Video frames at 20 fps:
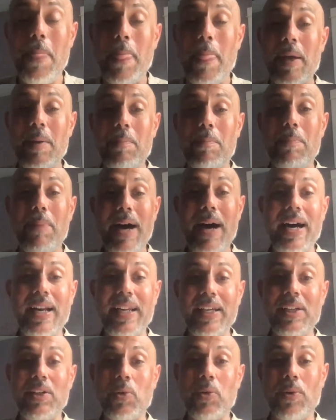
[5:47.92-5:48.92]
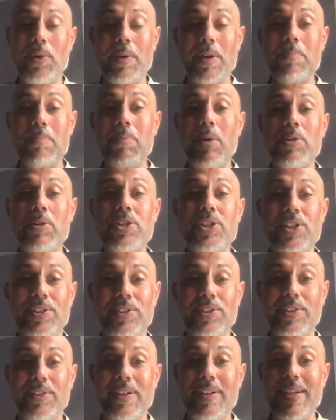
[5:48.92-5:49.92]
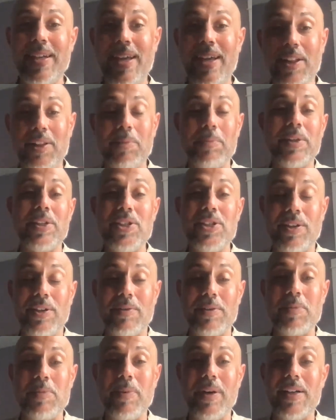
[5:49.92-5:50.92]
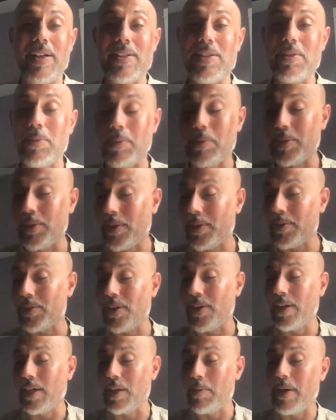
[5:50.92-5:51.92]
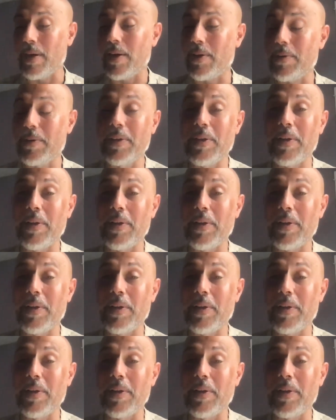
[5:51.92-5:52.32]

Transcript: embodied or emotional elements to our response to what we're talking about, you